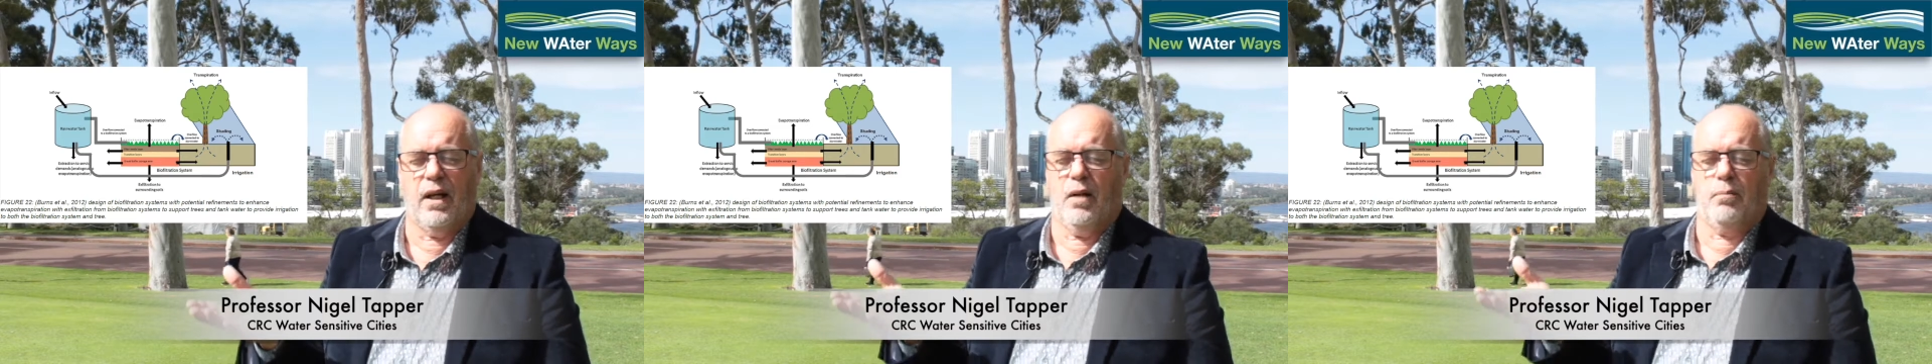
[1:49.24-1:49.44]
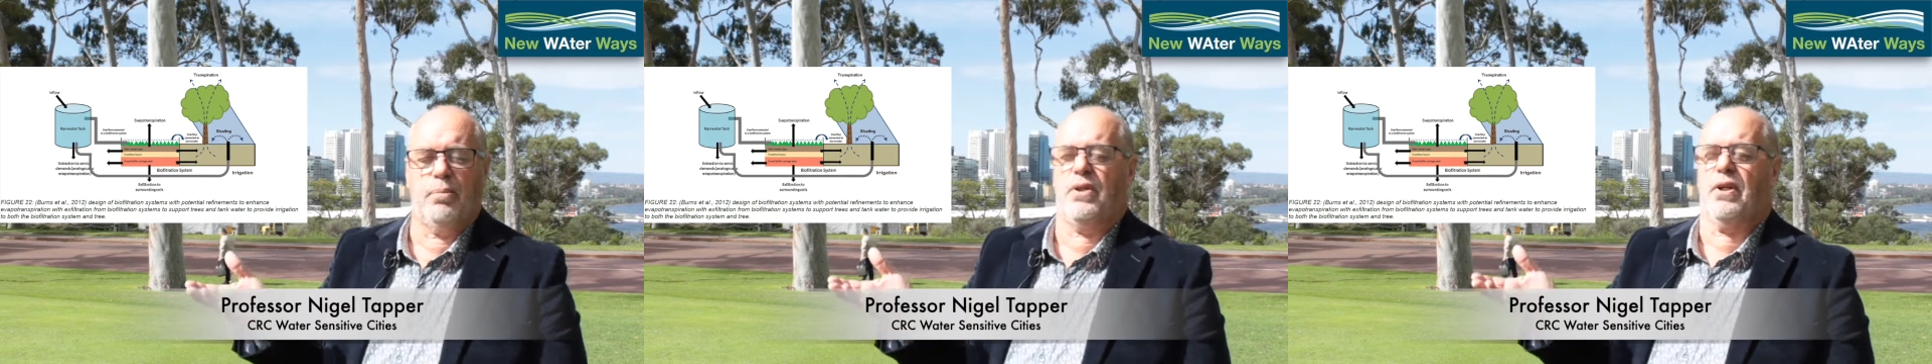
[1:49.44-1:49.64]

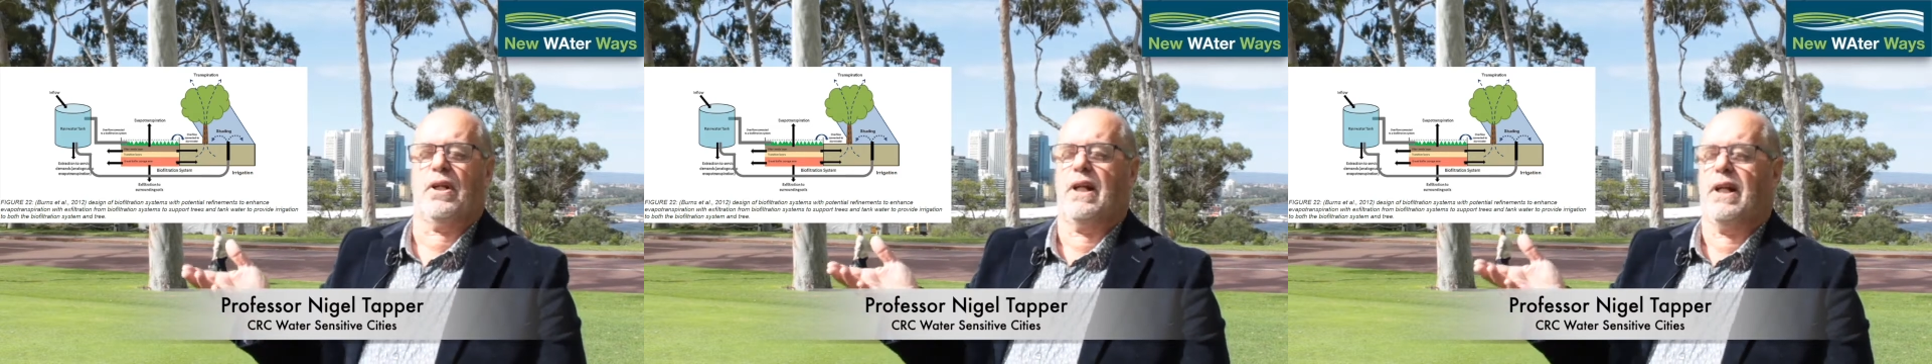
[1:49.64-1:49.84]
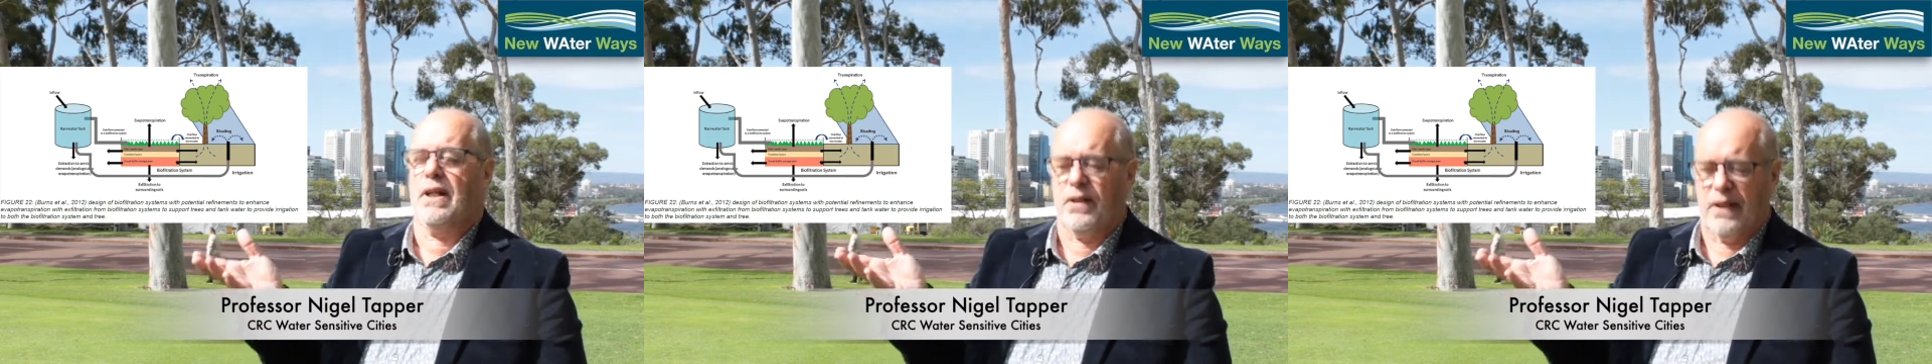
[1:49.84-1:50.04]

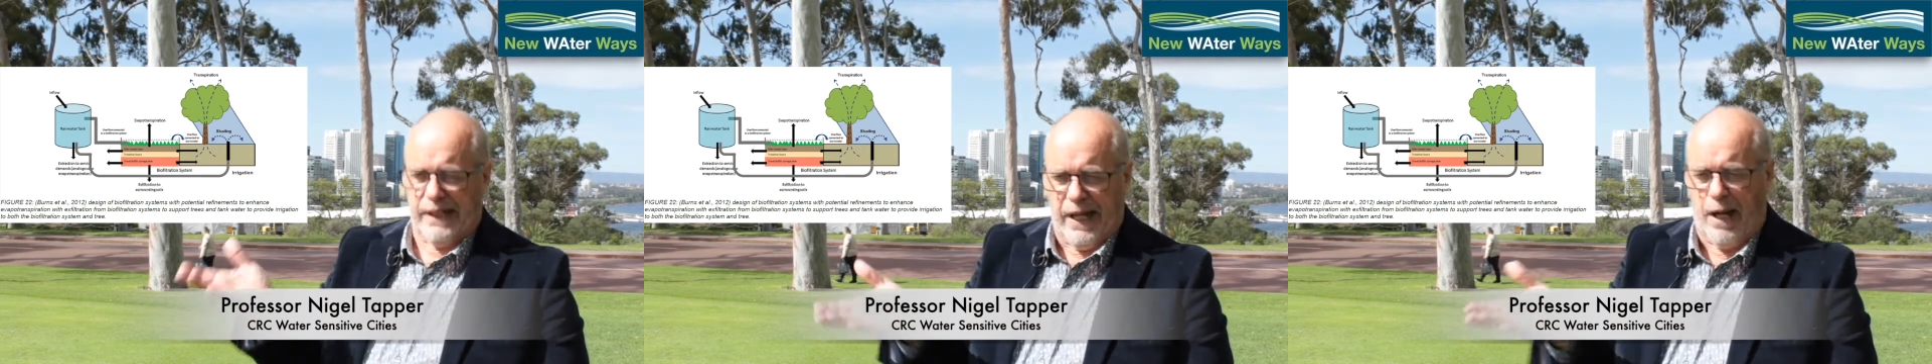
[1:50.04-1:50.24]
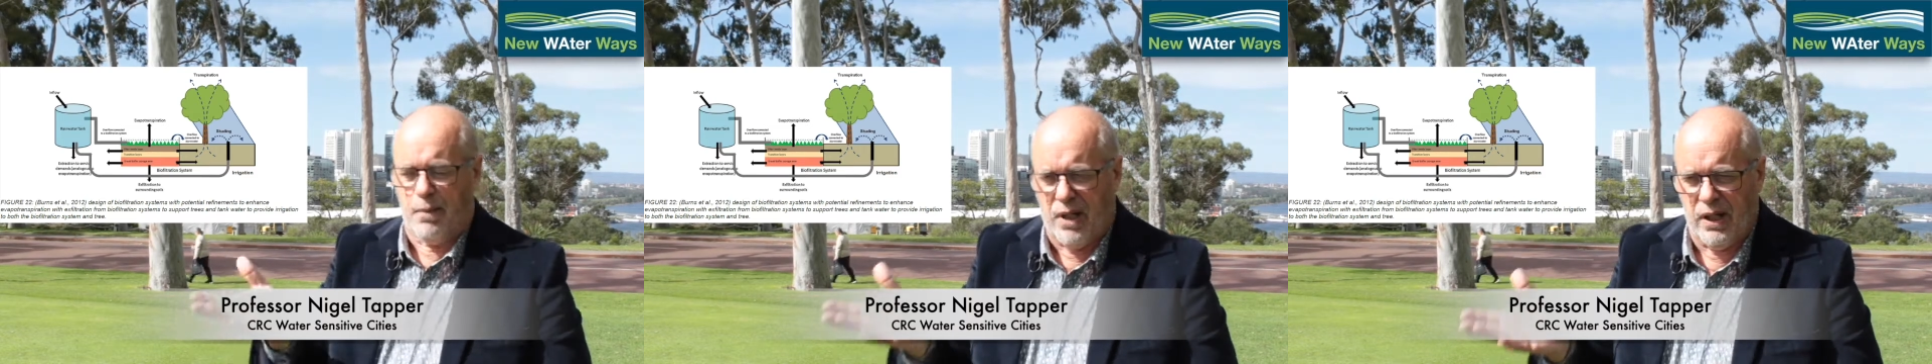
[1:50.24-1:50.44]
particularly in the
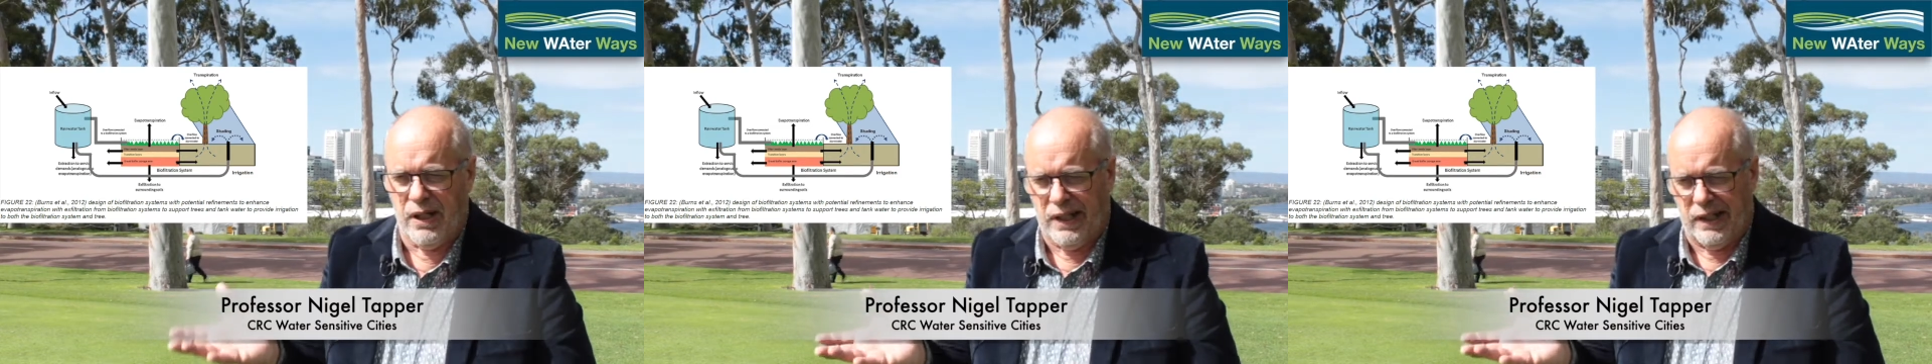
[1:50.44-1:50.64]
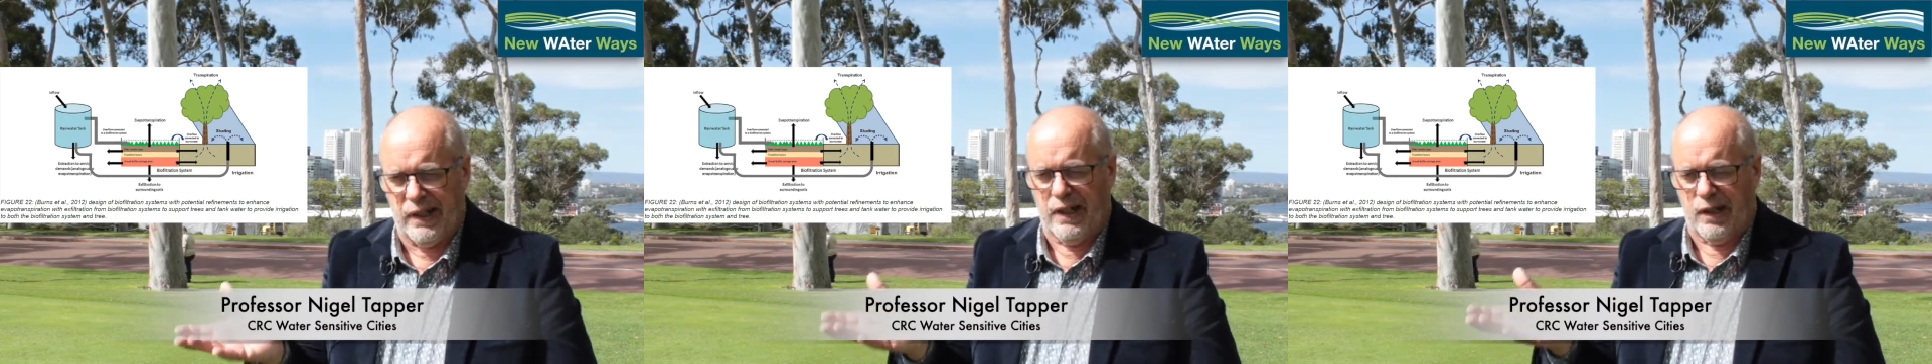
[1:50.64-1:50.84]
summer,
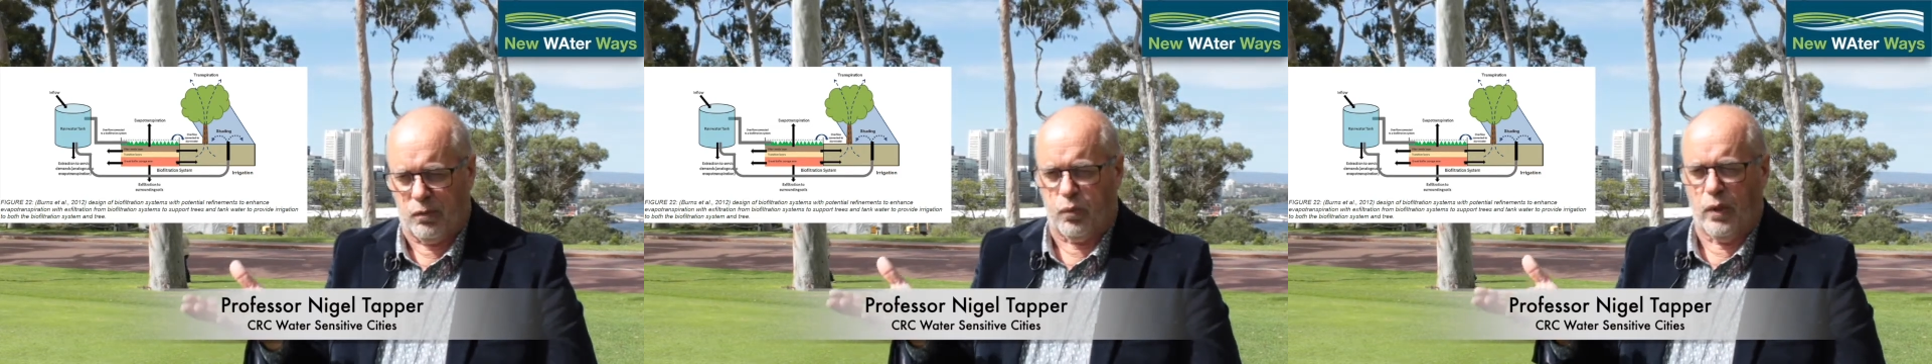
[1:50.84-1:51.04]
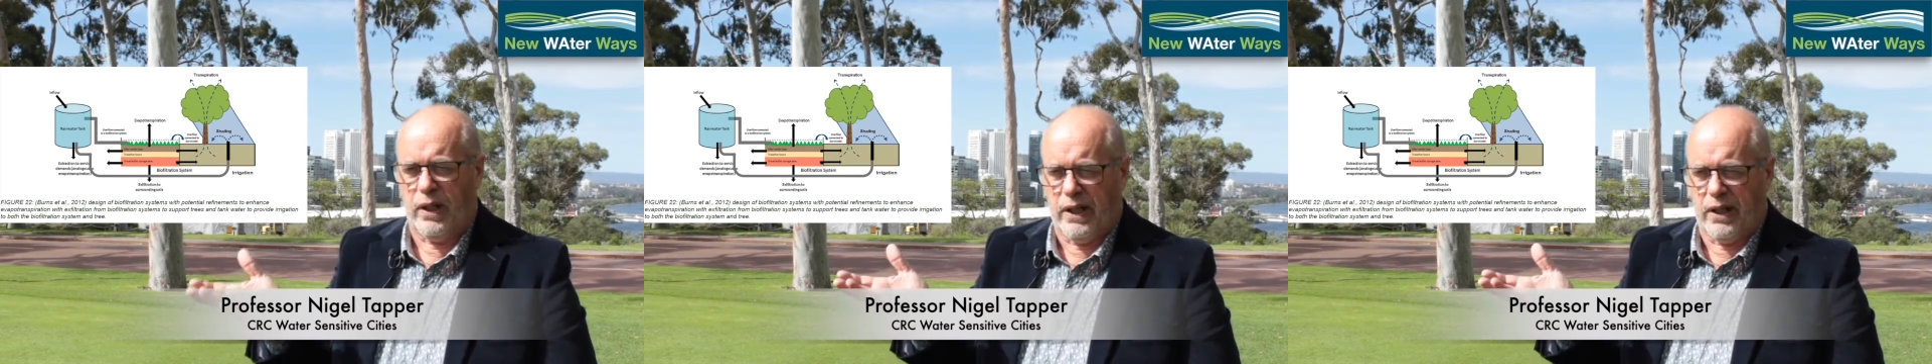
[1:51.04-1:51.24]
is
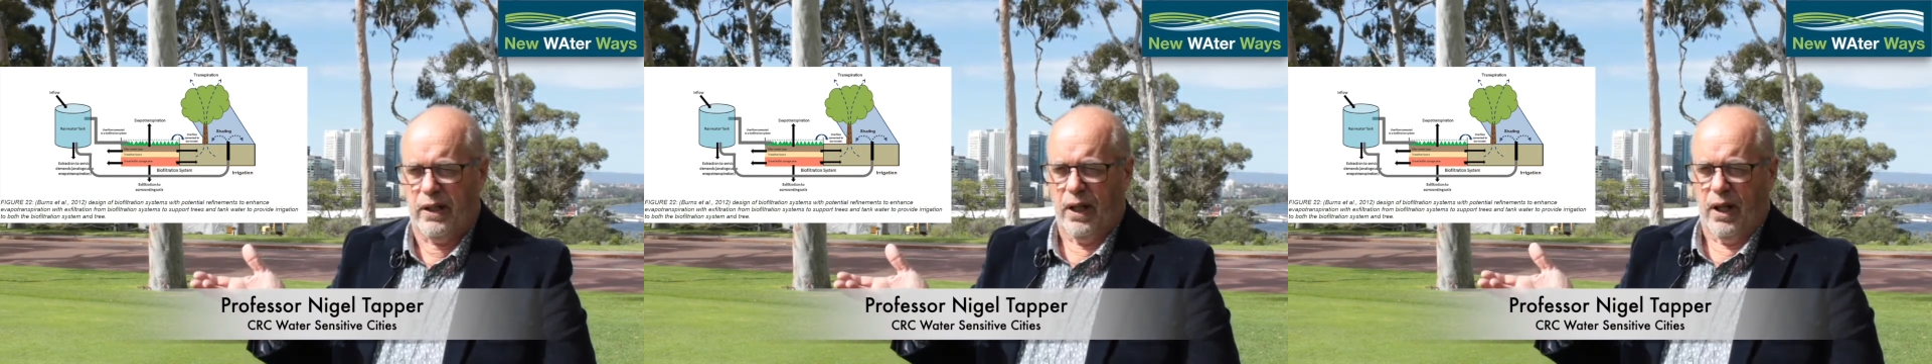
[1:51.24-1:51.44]
really